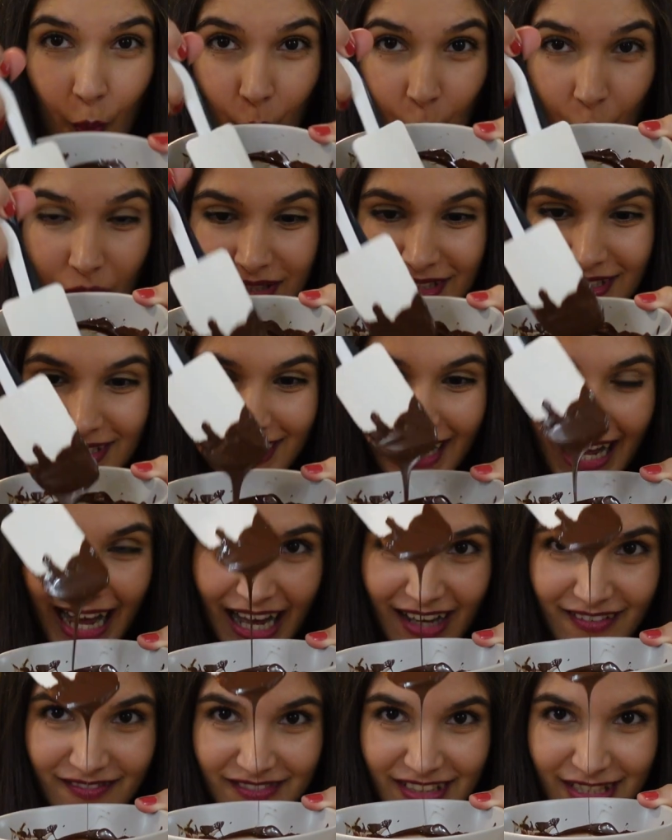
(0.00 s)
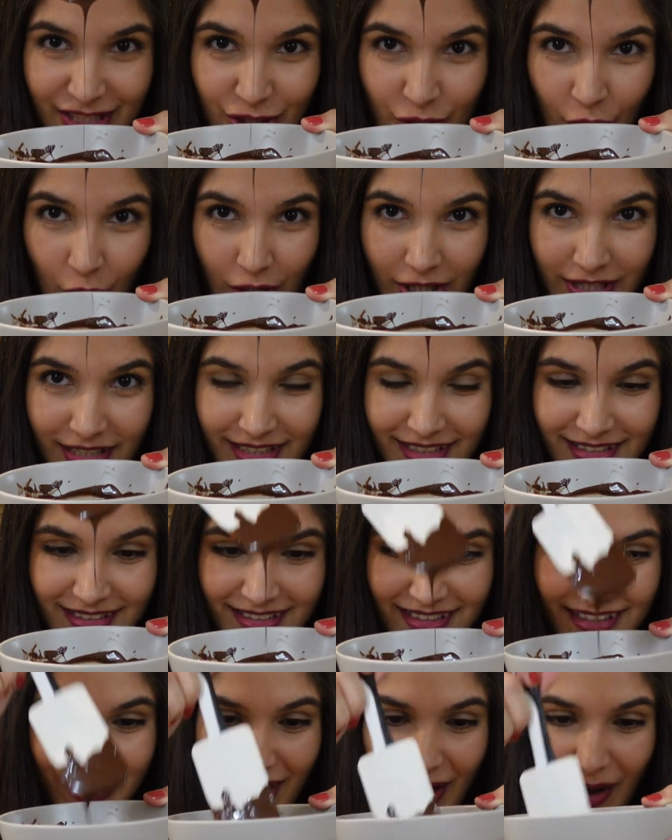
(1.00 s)
Once you have the chocolate
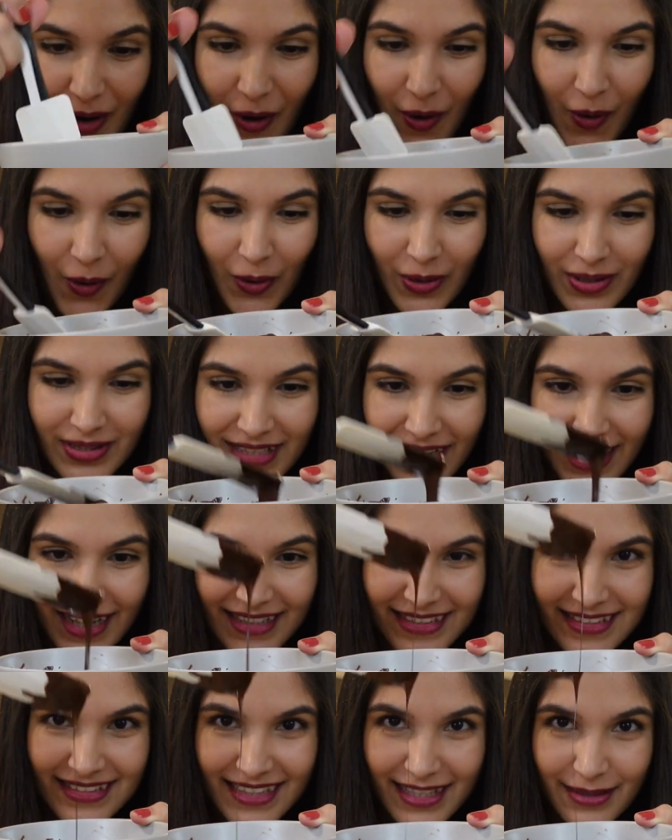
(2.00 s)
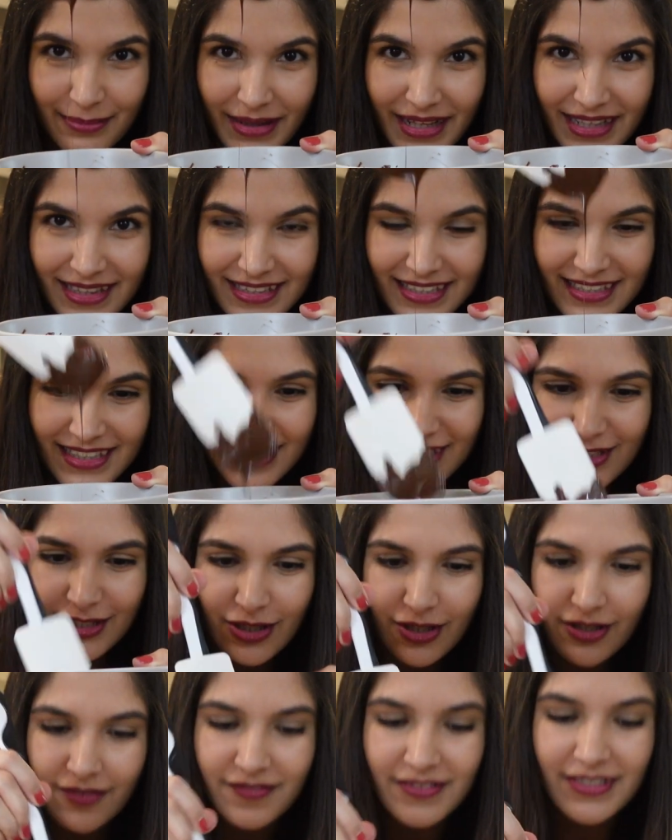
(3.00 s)
all nice and melted and
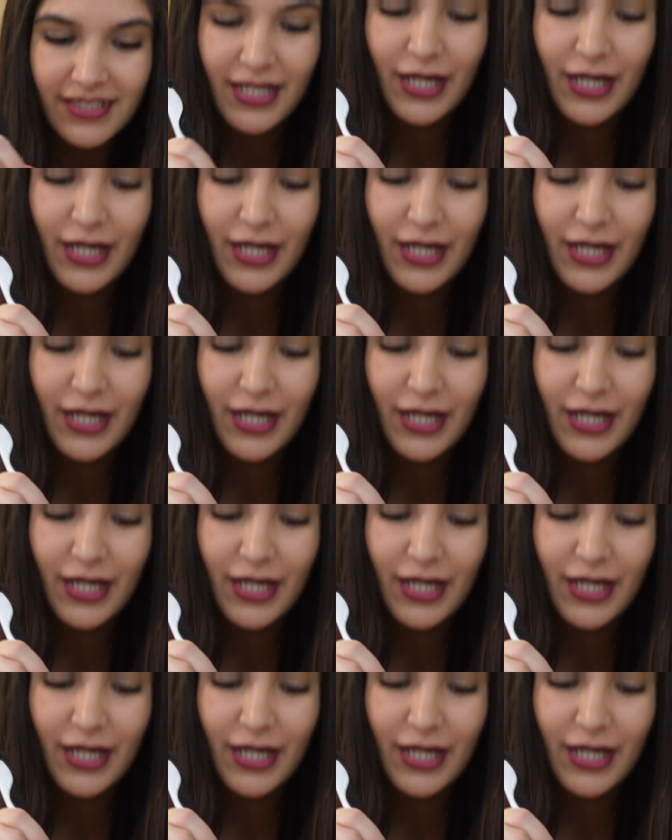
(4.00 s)
soft,